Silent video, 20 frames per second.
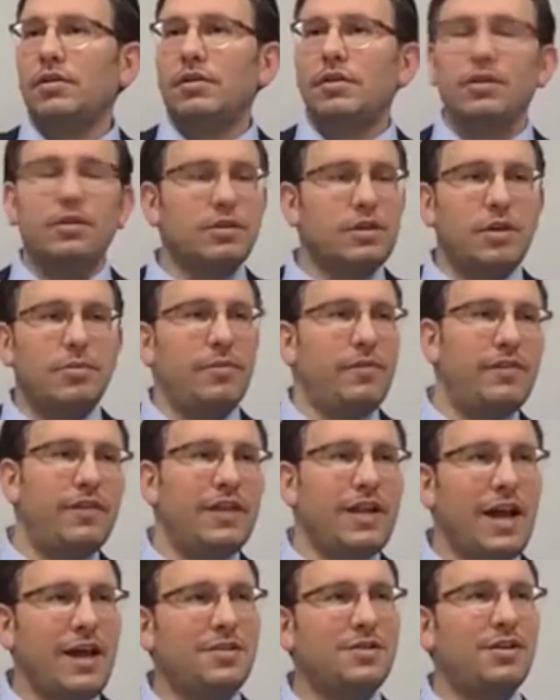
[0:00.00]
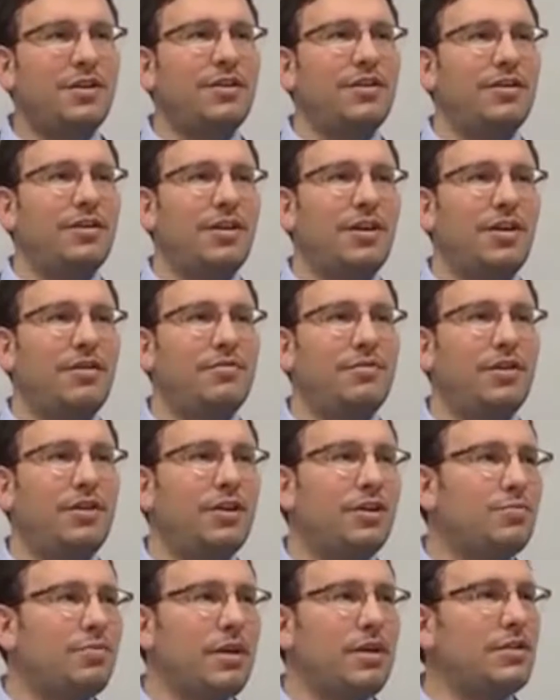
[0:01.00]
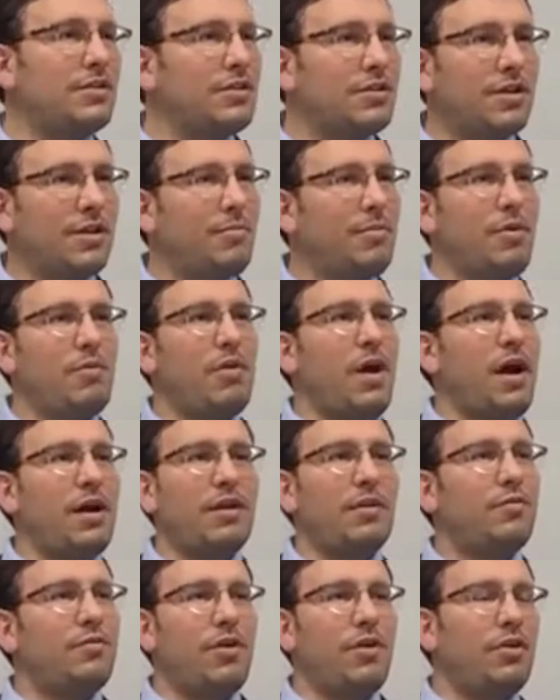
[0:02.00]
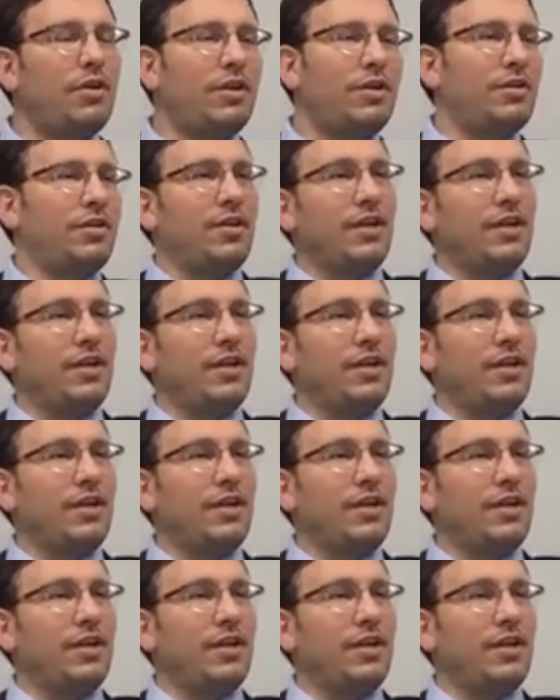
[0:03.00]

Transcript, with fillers: It's going to be fantastic. I mean, this place is going to be rock and rolling.